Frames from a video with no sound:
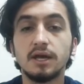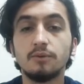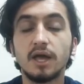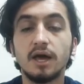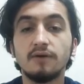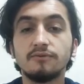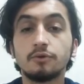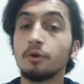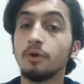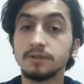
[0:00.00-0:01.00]
we have
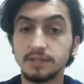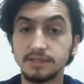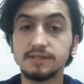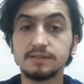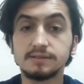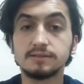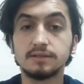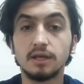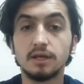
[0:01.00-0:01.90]
Crohn's disease.